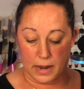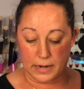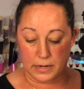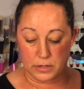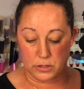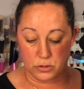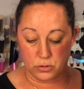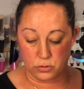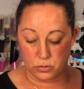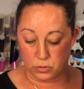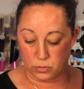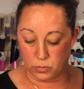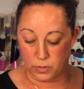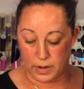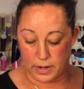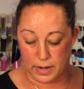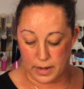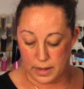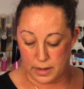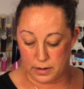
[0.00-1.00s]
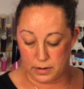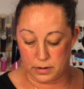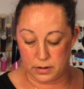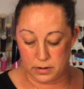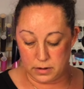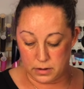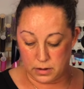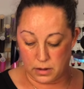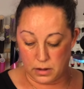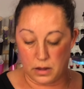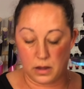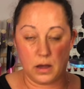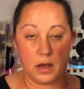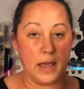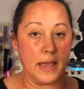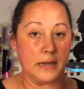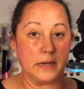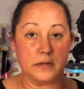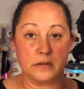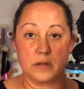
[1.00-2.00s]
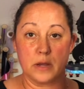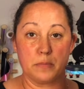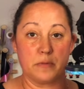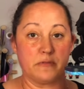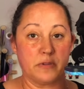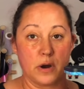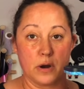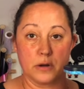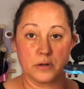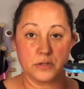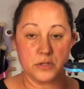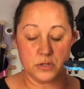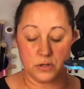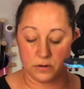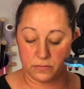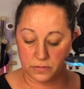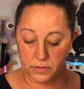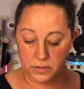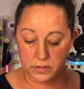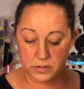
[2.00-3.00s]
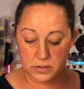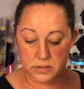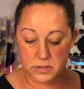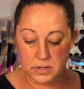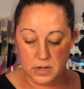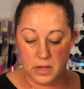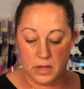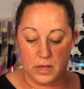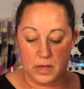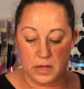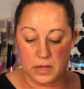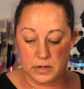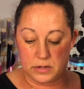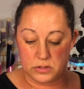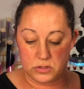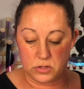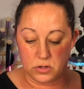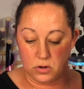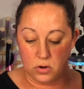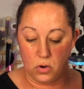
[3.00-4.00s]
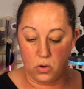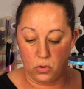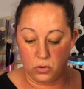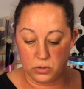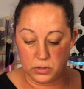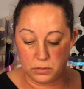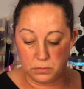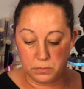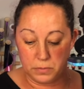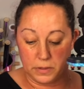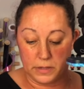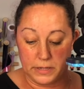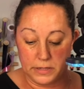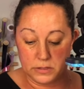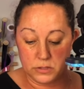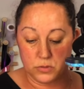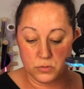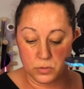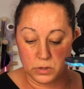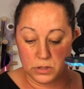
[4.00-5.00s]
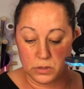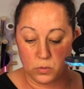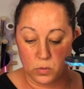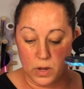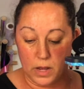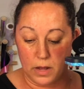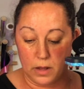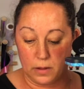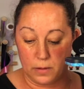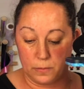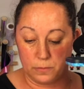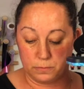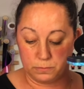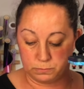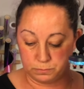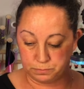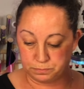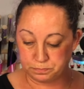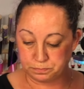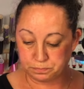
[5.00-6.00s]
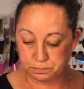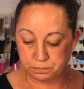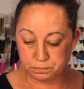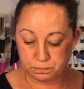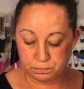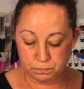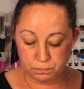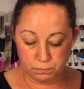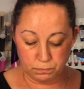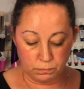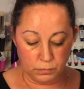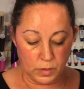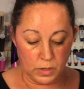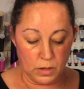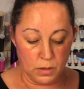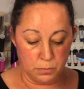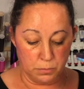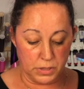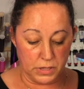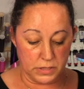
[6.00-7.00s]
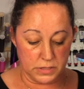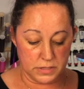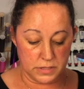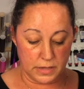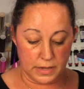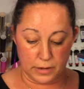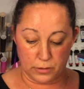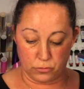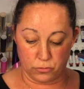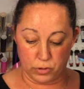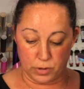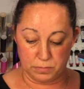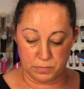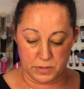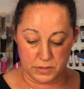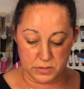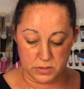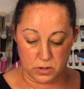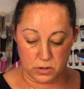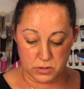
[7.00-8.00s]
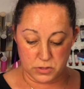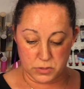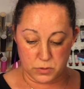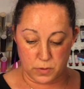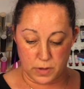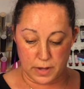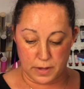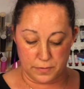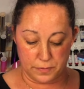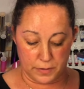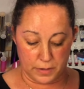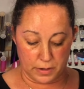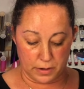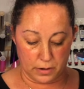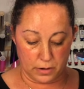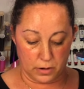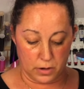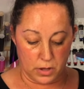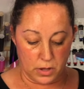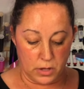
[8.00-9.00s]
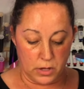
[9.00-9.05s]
I can do it right on any type of hard surface, and it's going to hold in place really well because of that grip that's also on there.